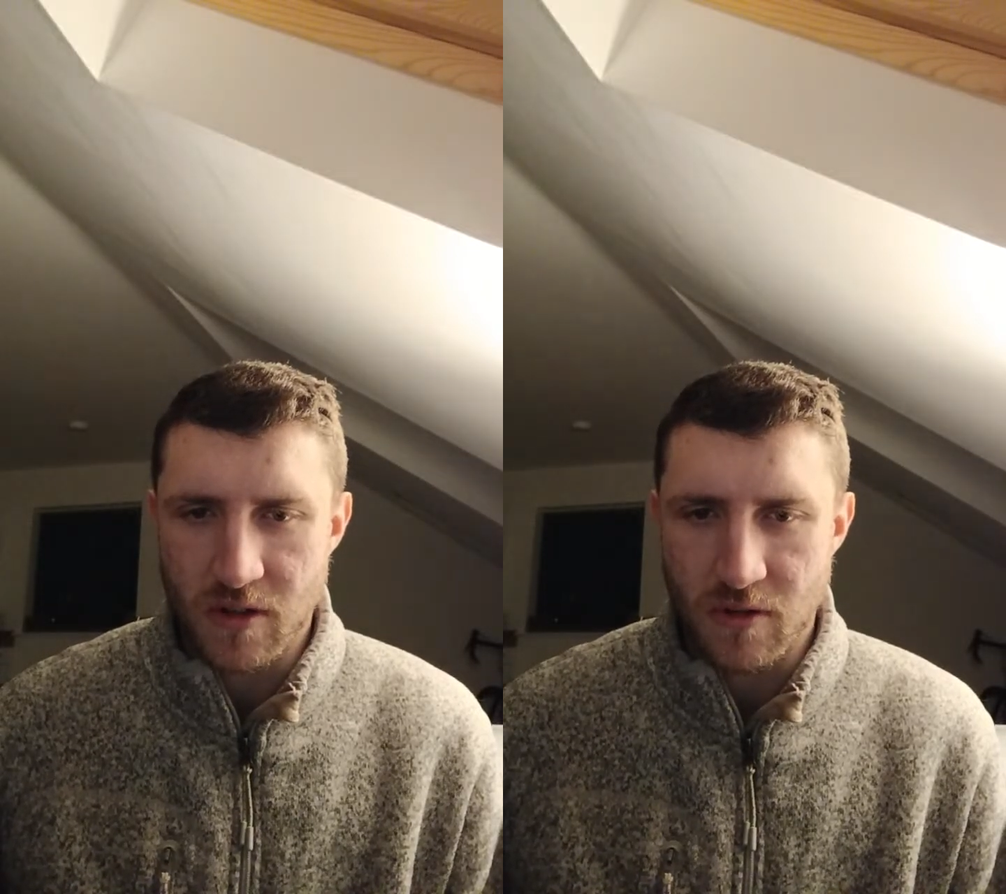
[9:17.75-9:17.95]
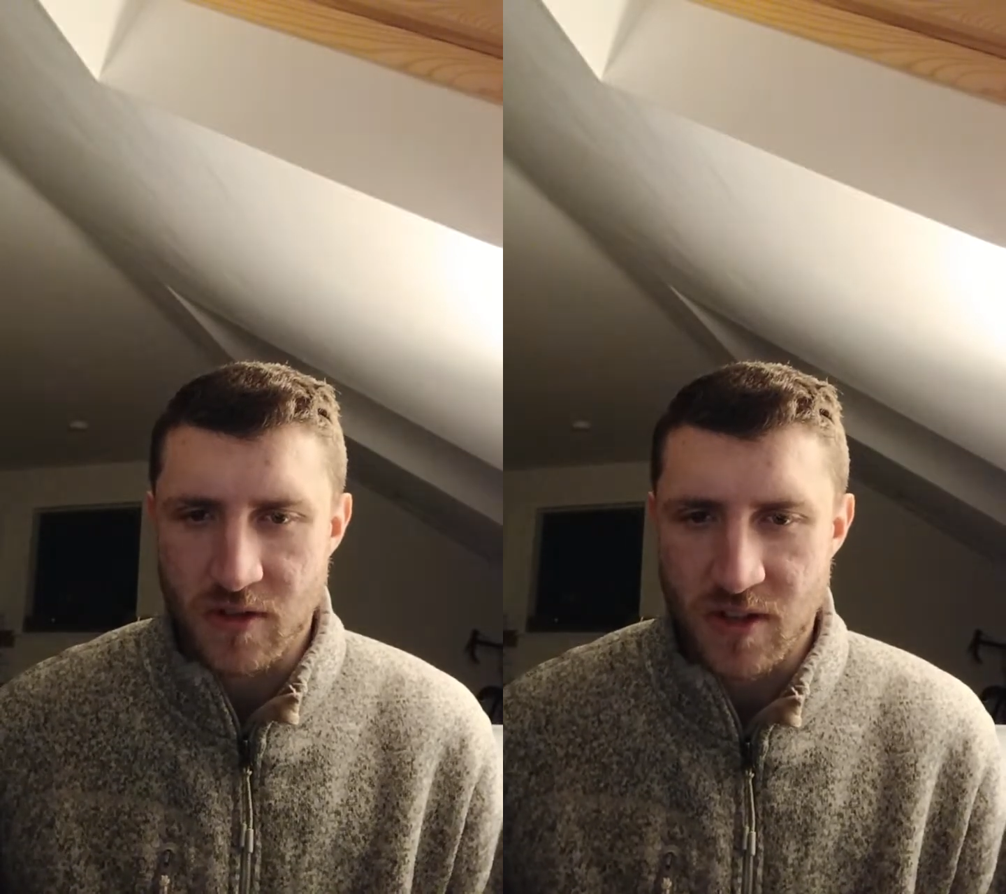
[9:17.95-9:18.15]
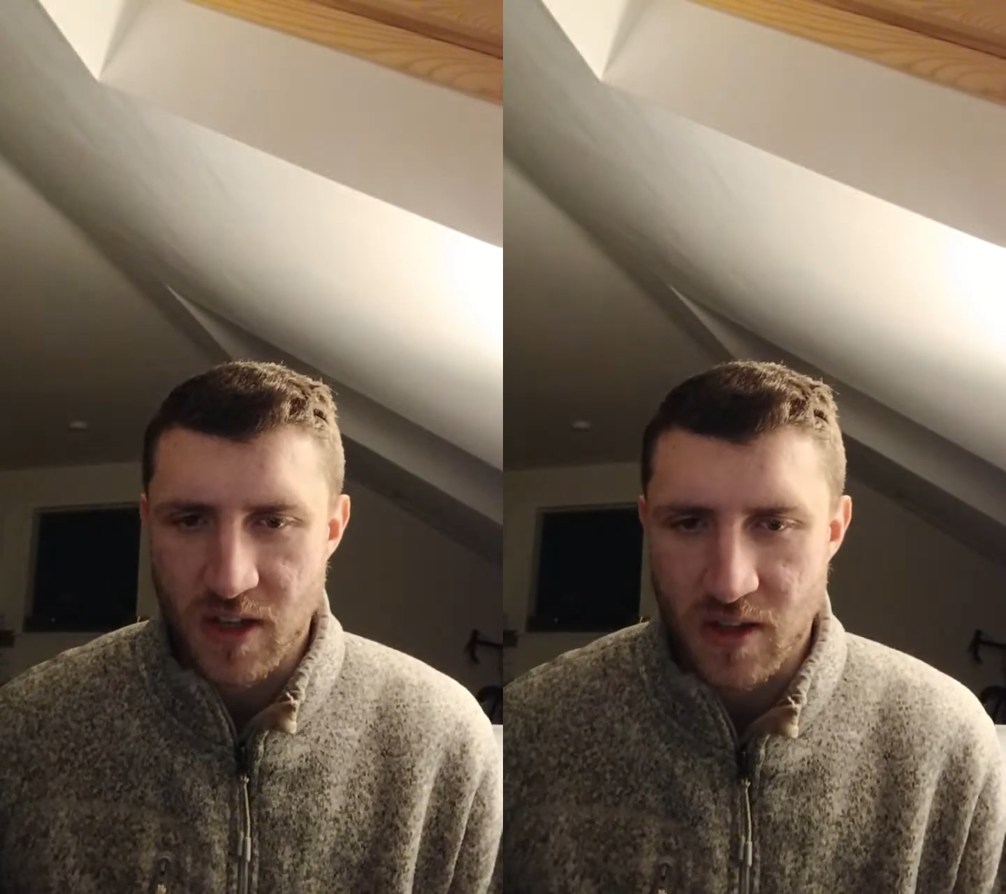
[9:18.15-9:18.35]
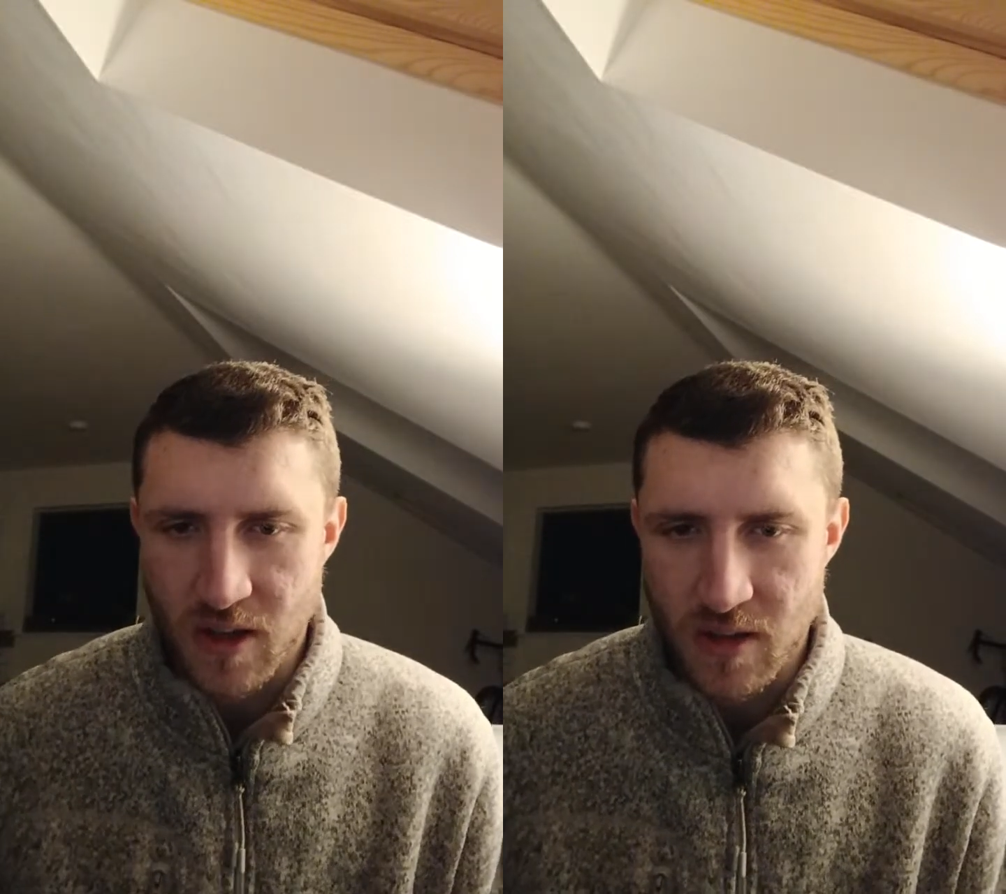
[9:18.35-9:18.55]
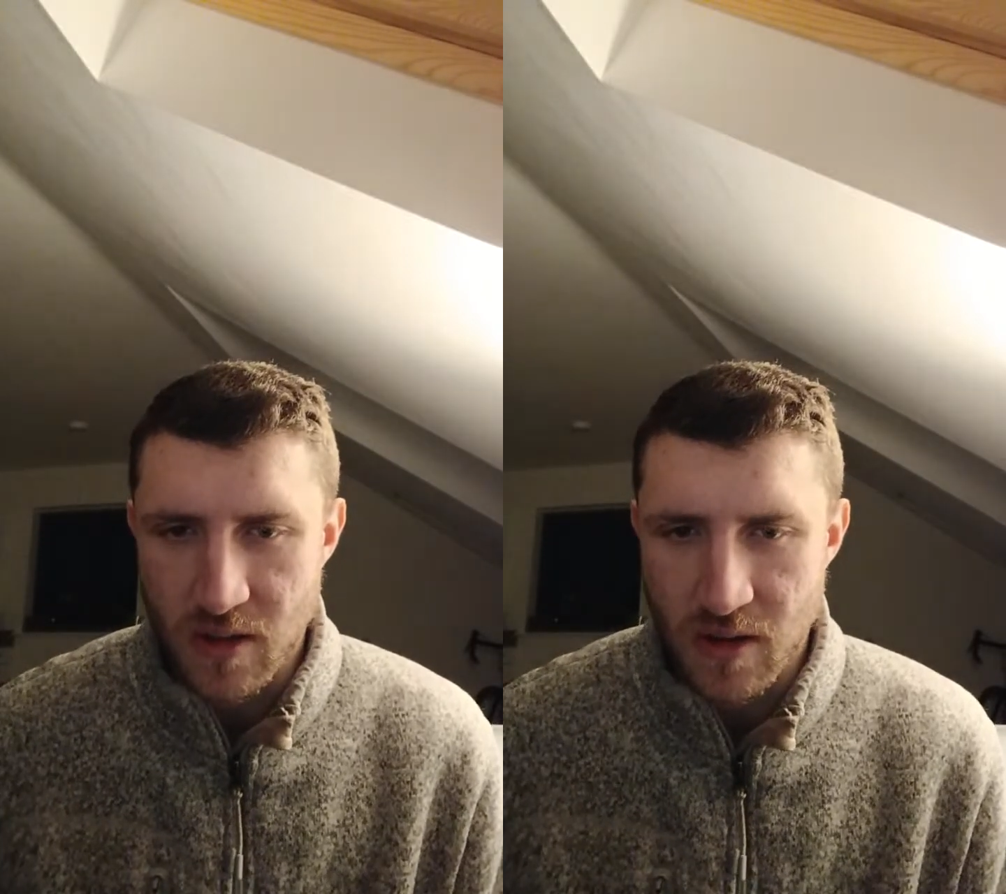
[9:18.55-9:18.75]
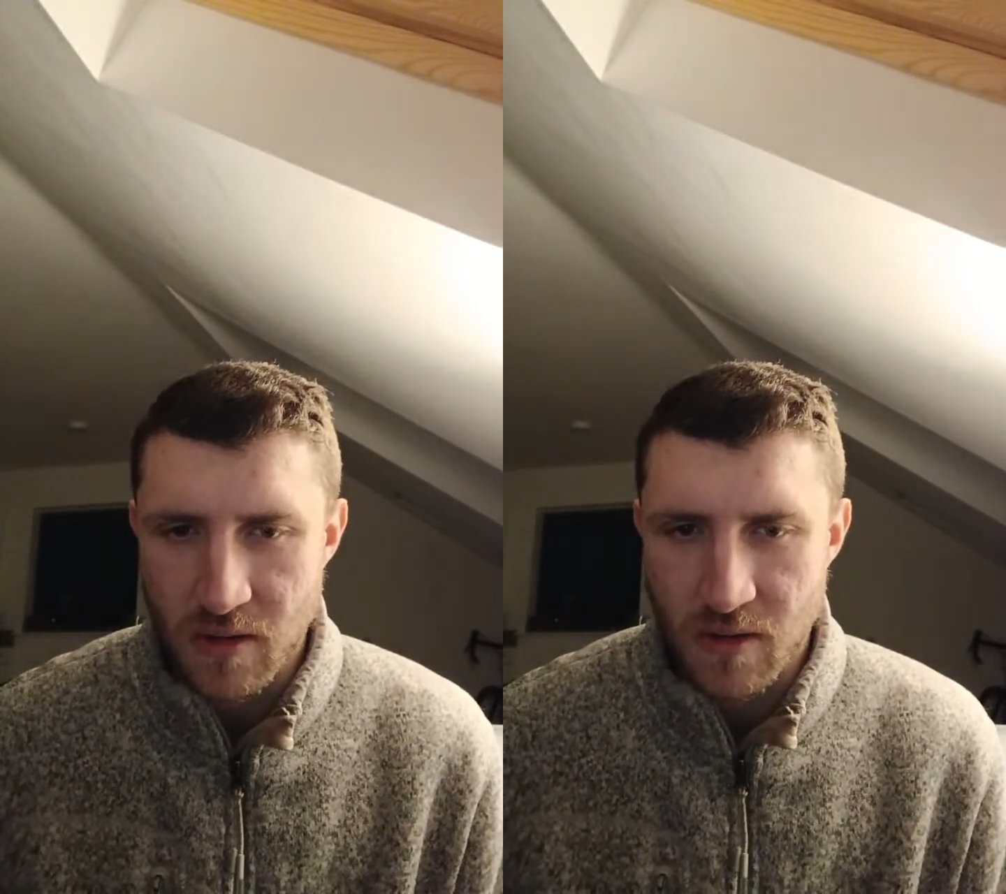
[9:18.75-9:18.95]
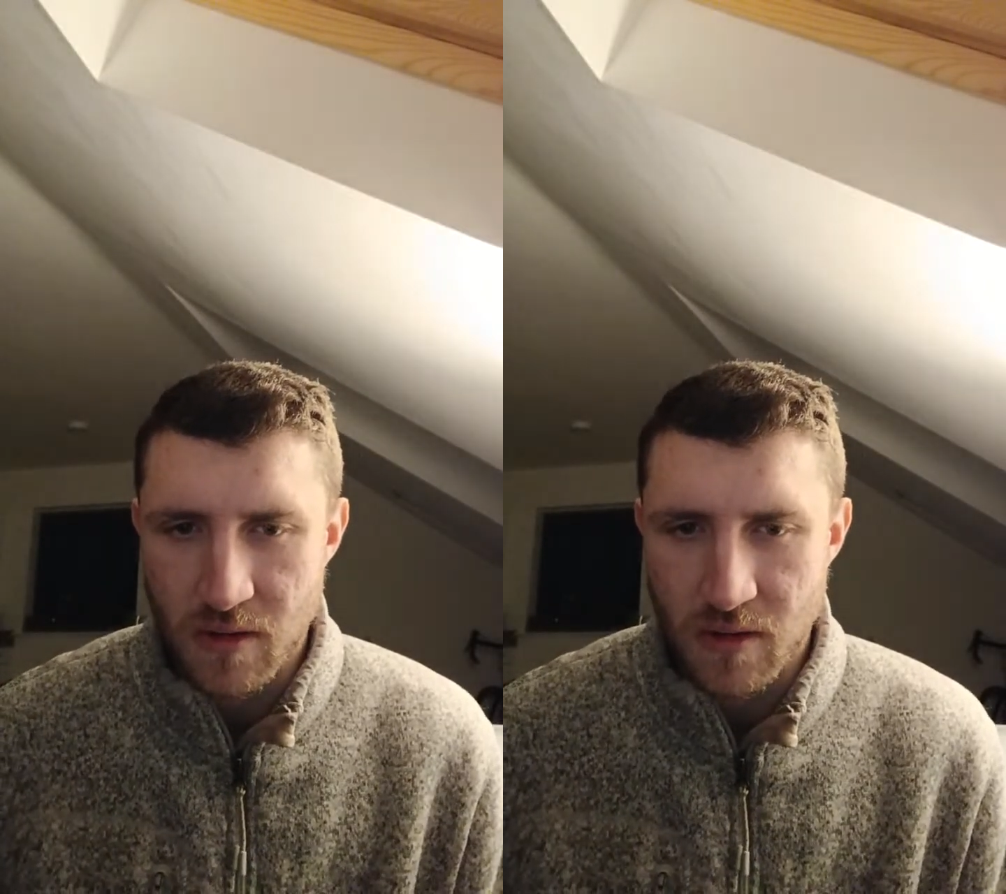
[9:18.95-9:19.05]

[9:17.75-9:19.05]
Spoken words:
was saying I did